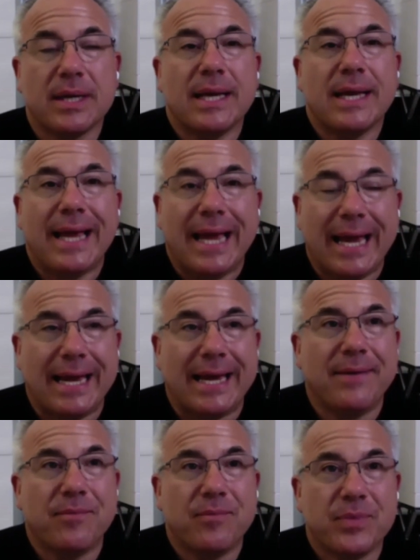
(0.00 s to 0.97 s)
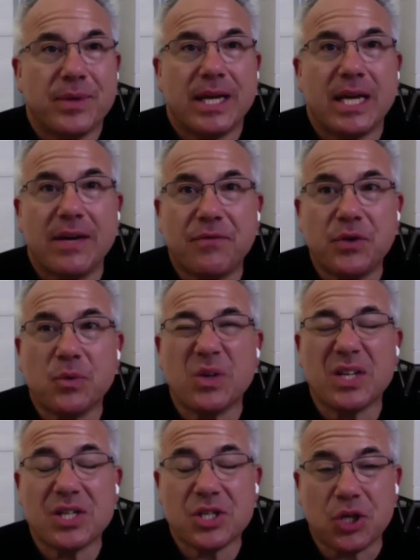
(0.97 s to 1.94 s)
hey, if you were
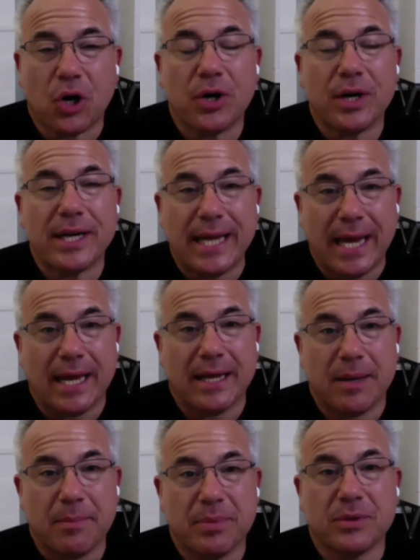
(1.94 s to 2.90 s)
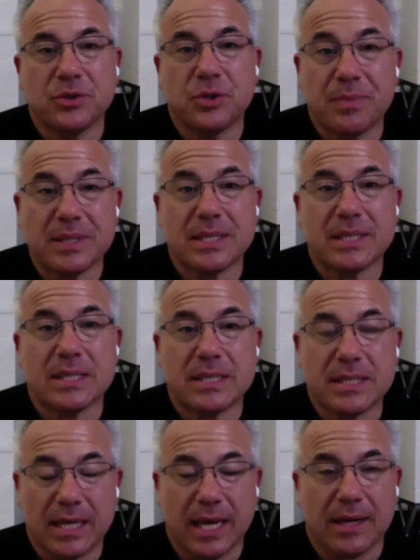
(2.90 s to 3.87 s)
to start again and build your
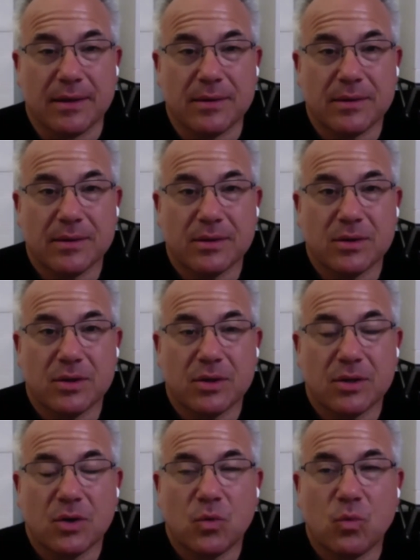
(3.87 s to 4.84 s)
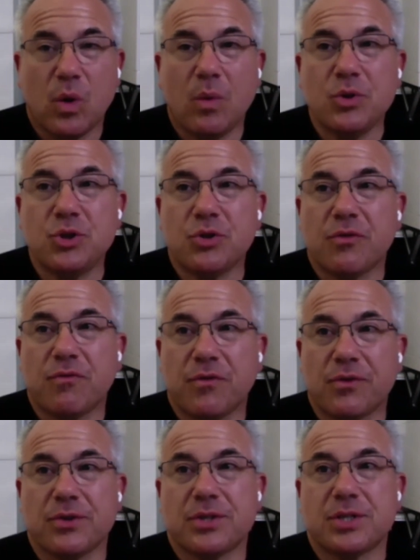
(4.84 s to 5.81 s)
businesses again, what would your
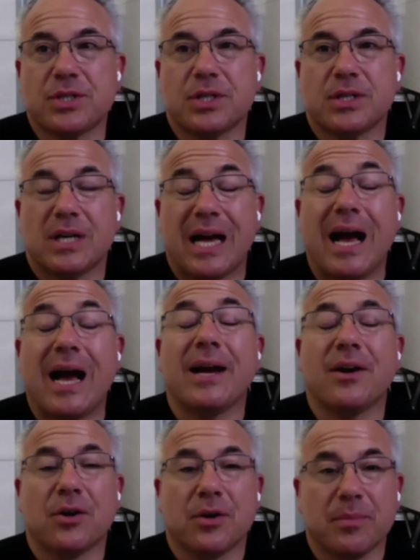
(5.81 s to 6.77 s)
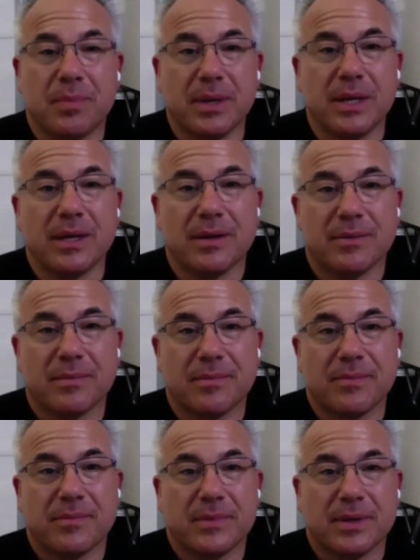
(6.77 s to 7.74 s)
first hire be?
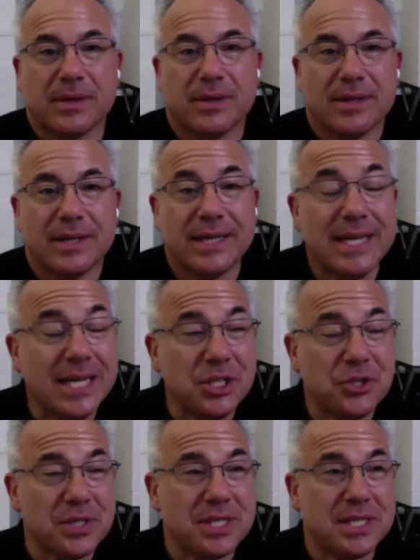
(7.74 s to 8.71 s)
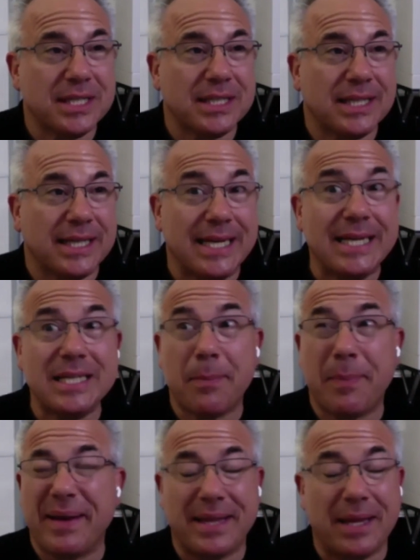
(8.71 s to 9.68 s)
Interestingly,
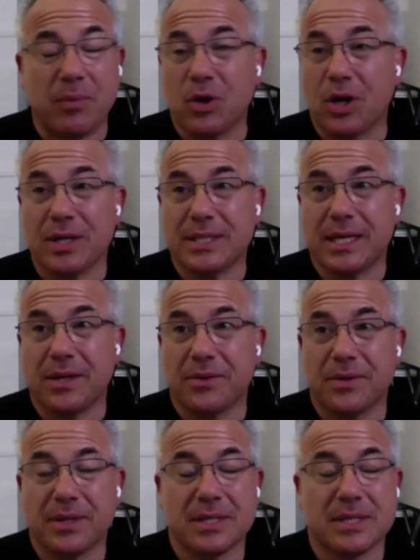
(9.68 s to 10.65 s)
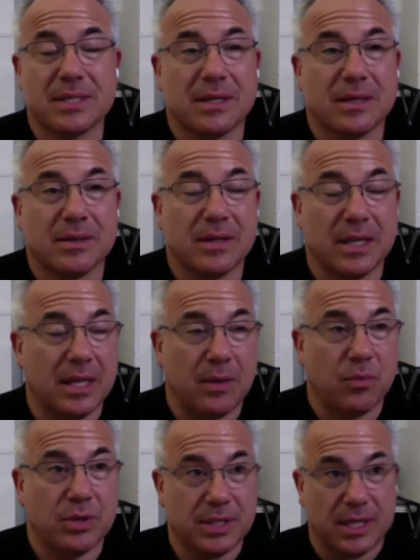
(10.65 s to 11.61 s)
they were not together at this time. They
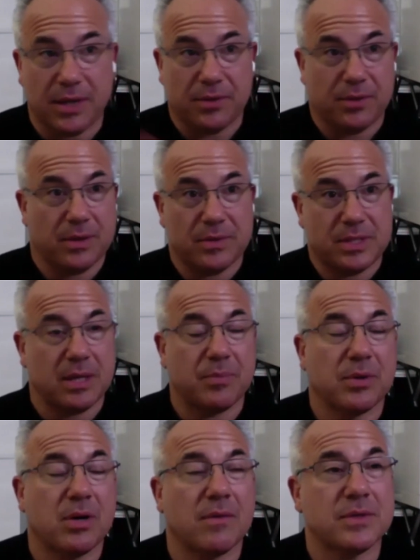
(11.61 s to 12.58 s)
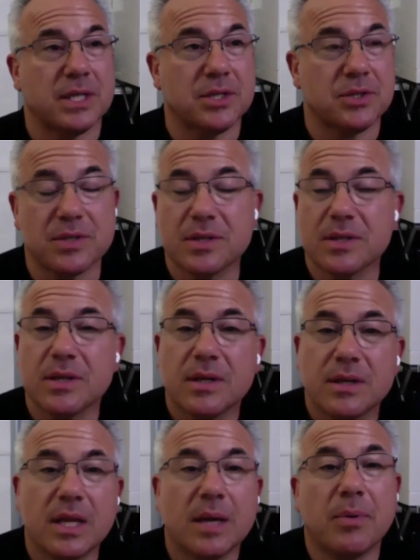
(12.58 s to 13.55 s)
weren't together. It was separate conversations.
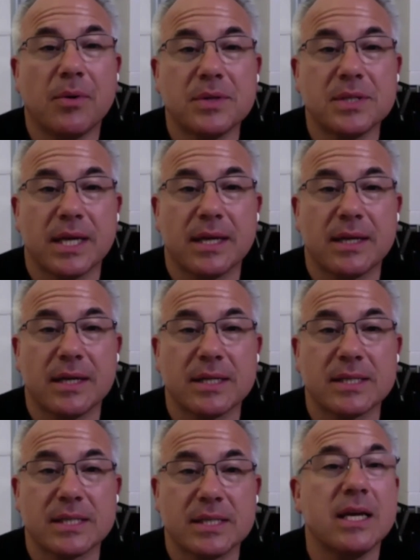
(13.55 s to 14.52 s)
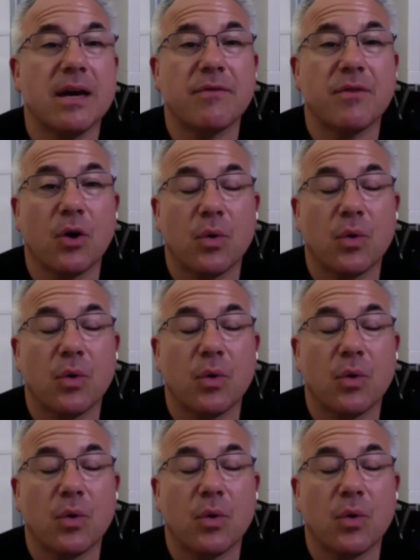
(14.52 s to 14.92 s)
They both said a CFO.